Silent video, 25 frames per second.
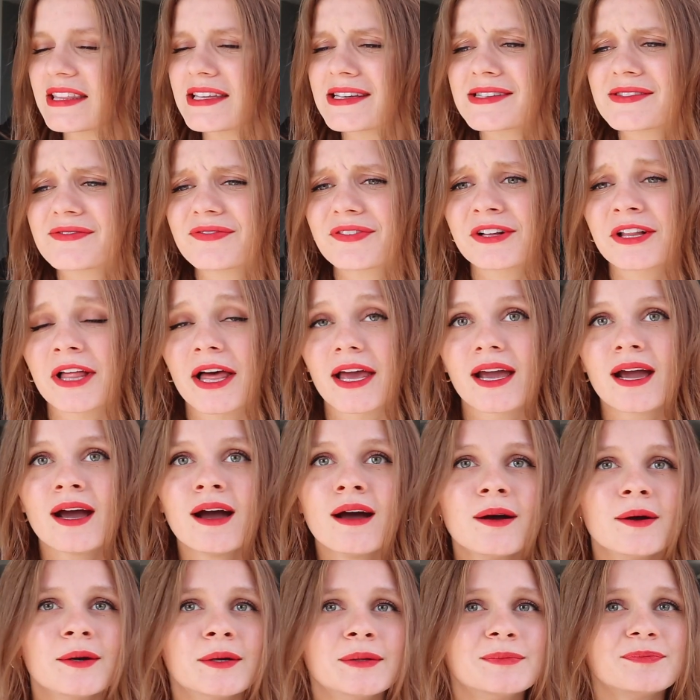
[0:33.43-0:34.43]
this for like
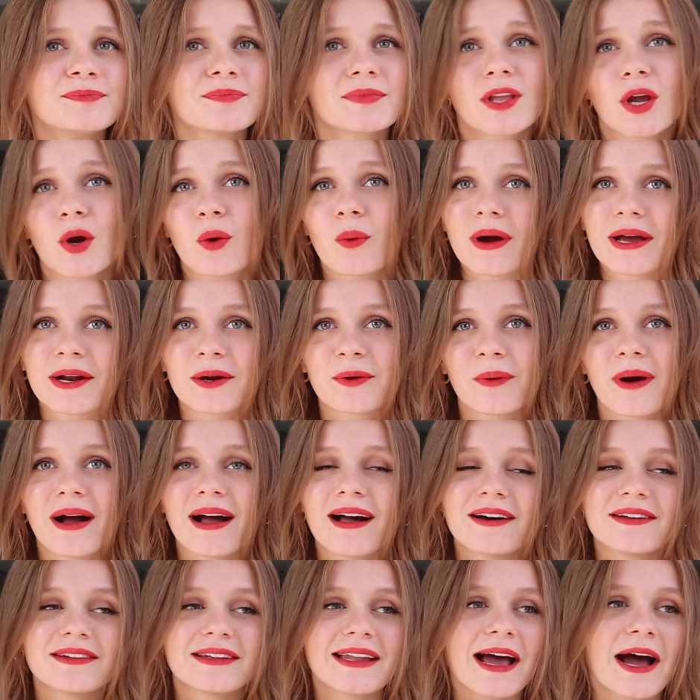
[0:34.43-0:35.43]
quite a
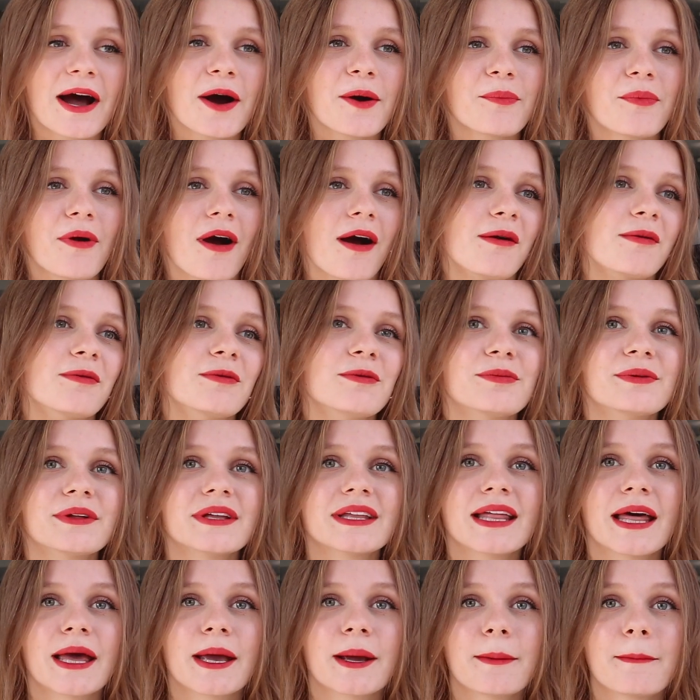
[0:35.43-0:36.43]
while now, probably
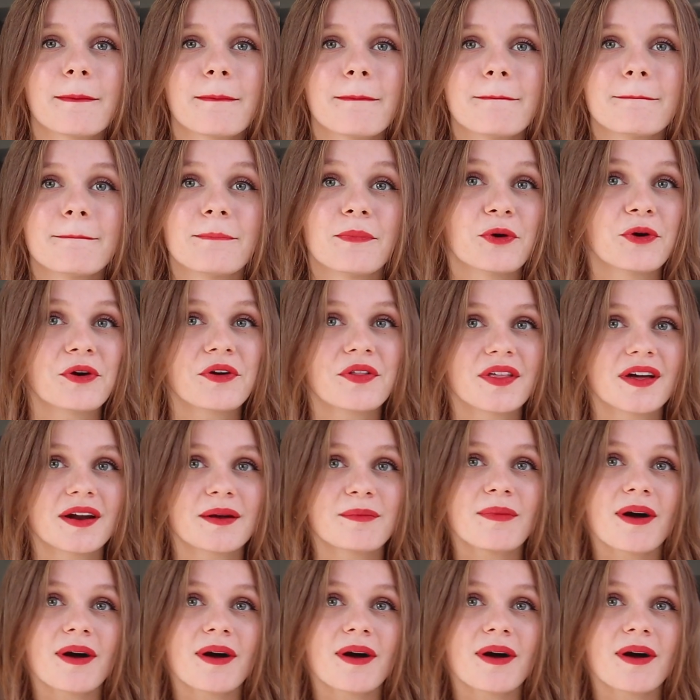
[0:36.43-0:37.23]
like more than a